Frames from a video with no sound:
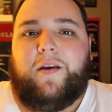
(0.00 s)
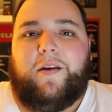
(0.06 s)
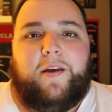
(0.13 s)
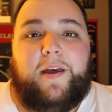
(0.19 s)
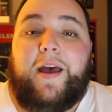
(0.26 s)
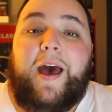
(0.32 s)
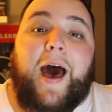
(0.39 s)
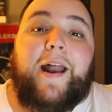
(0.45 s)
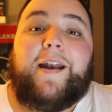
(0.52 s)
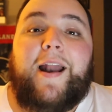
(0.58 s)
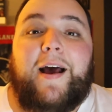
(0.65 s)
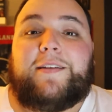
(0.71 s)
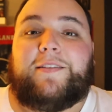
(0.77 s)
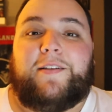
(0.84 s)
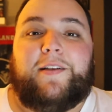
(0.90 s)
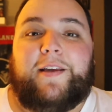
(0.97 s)
He had an
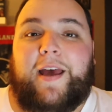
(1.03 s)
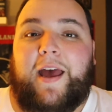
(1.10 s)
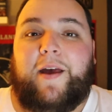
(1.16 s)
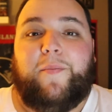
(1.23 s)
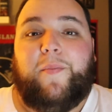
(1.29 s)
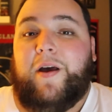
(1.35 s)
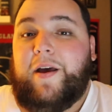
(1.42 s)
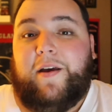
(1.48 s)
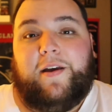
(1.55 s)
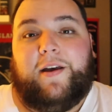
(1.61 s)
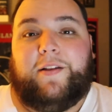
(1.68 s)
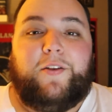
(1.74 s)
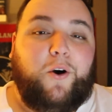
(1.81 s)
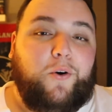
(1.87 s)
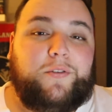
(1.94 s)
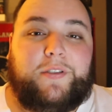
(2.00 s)
excellent game. He
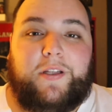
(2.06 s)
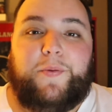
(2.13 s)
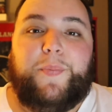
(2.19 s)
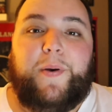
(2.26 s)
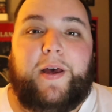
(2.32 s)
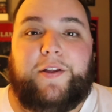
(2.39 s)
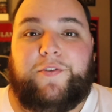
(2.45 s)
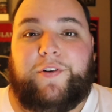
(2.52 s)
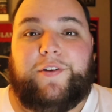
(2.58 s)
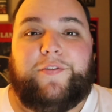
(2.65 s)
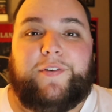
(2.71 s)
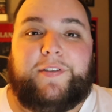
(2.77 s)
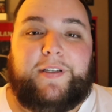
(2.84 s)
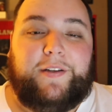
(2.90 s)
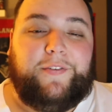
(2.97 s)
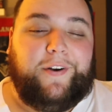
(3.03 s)
toasted the Patriots
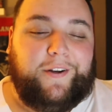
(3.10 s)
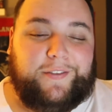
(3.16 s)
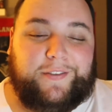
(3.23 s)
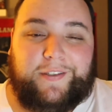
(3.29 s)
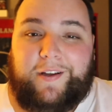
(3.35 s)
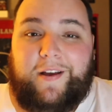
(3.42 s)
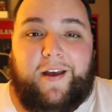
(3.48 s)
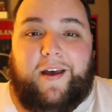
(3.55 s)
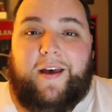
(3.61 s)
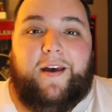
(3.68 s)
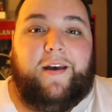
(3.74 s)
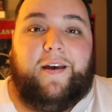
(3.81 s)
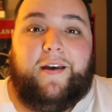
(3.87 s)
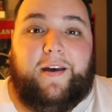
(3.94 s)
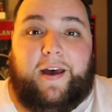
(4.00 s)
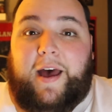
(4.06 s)
receivers,
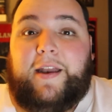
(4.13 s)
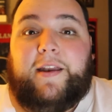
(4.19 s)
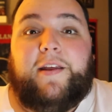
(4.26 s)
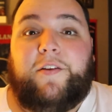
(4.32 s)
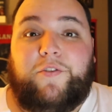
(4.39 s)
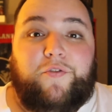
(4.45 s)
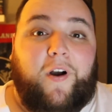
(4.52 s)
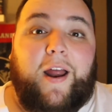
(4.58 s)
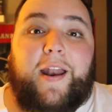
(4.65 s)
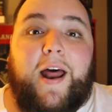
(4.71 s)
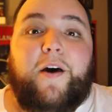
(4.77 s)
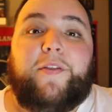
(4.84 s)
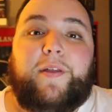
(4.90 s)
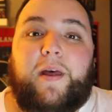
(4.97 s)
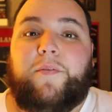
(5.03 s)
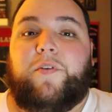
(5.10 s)
and he's right now
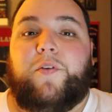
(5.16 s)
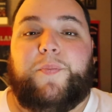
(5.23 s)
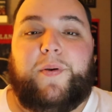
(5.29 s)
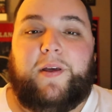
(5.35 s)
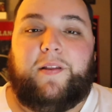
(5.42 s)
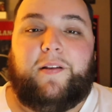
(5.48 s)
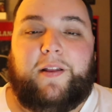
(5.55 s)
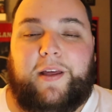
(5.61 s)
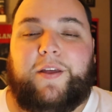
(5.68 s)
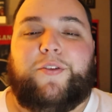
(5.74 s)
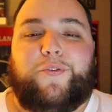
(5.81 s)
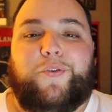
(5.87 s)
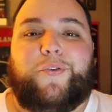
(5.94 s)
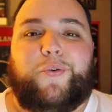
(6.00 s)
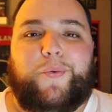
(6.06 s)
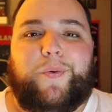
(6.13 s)
the MVP of the league
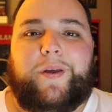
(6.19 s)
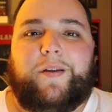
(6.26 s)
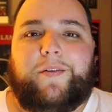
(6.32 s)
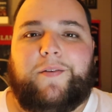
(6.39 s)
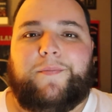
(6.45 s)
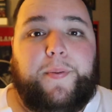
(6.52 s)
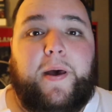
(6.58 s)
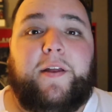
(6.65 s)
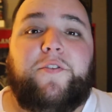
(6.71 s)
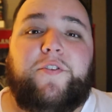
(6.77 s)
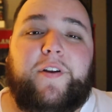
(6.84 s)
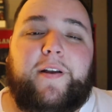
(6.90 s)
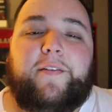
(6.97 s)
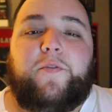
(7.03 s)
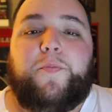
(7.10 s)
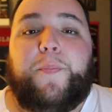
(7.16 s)
through 2 weeks.
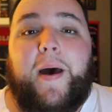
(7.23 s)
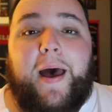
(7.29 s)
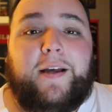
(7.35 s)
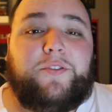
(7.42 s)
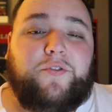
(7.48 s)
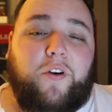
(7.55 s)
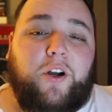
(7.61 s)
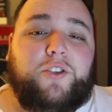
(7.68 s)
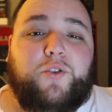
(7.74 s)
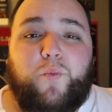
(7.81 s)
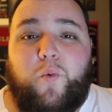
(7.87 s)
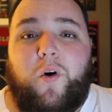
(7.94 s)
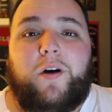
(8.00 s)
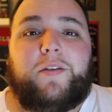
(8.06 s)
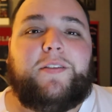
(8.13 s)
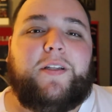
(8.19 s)
Patriots pass rush
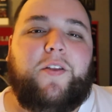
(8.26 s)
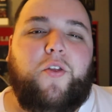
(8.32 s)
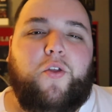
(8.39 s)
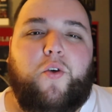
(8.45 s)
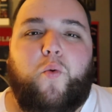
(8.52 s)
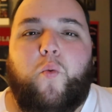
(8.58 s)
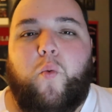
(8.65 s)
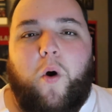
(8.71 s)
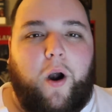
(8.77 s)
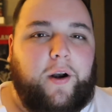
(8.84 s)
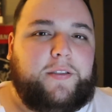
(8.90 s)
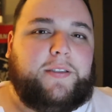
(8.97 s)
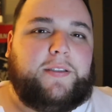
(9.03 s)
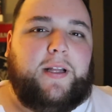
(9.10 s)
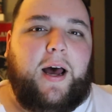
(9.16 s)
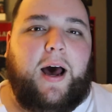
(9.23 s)
wasn't the
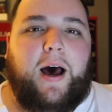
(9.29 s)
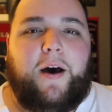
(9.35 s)
worst.